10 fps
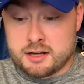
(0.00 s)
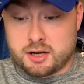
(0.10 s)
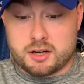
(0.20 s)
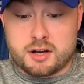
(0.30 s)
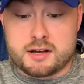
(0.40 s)

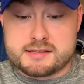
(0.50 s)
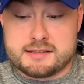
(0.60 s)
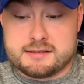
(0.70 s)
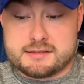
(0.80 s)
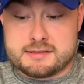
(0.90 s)
Kirk
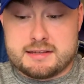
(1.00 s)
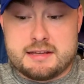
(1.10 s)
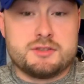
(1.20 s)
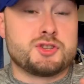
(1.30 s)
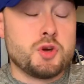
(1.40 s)
Cousins
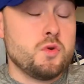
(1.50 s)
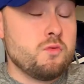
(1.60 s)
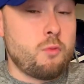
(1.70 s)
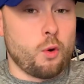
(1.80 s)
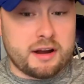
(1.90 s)
in 2
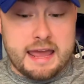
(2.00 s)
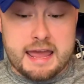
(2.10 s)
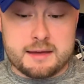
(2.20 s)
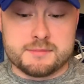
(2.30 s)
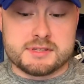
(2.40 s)
more
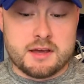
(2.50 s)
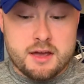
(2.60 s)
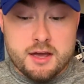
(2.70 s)
games